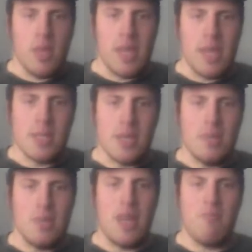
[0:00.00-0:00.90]
And a
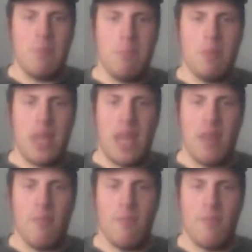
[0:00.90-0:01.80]
lot of people
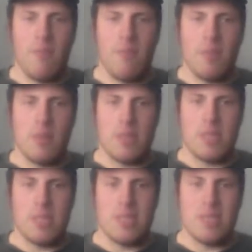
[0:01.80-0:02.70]
have
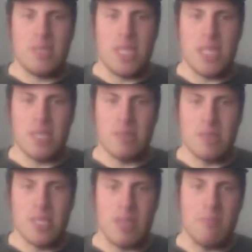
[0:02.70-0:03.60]

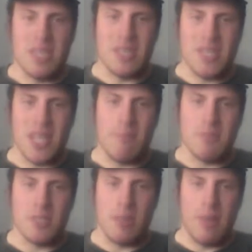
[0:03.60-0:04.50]
some
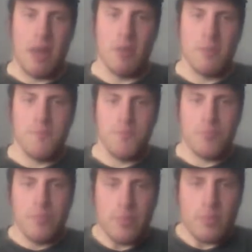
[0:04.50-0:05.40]
misconceptions about
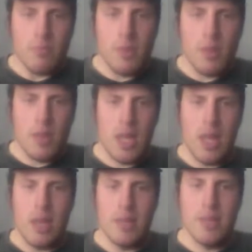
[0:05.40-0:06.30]

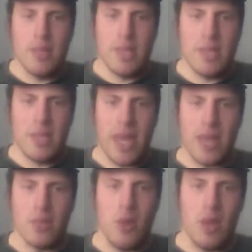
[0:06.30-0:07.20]
uh,
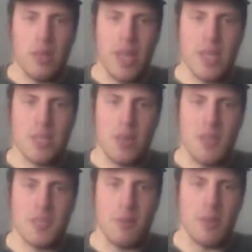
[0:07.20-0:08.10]
daddy longlegs,
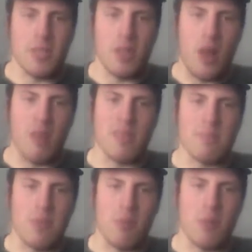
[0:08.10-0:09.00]
also known as
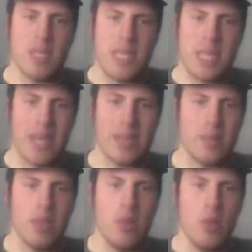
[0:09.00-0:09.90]
harvestmen or
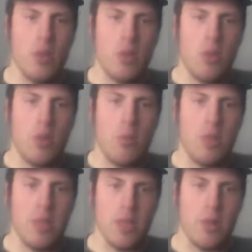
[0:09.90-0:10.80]
technically
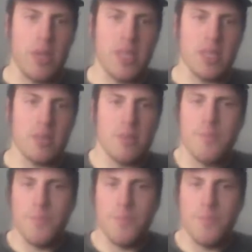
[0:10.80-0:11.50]
opiliones.